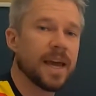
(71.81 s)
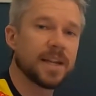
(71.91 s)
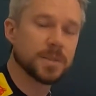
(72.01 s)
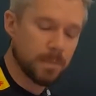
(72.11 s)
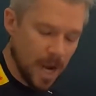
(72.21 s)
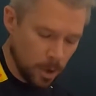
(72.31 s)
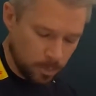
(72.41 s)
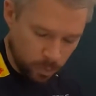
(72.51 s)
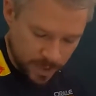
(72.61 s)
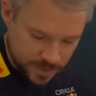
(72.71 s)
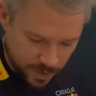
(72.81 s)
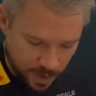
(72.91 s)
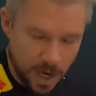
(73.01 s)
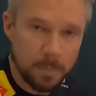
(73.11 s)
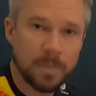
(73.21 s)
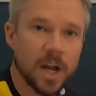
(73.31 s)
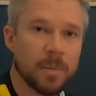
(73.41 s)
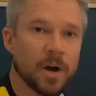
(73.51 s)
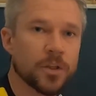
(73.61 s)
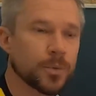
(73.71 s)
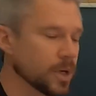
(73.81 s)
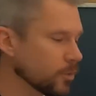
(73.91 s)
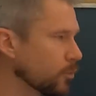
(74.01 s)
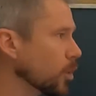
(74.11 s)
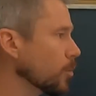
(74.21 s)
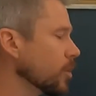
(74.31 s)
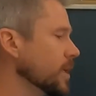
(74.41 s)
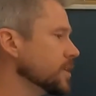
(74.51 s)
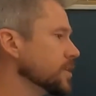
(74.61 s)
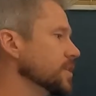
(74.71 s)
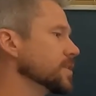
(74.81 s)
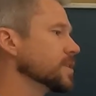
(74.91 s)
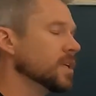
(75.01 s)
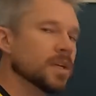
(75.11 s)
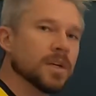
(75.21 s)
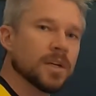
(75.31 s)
and its mount points are up by about 3 or 4 more inches.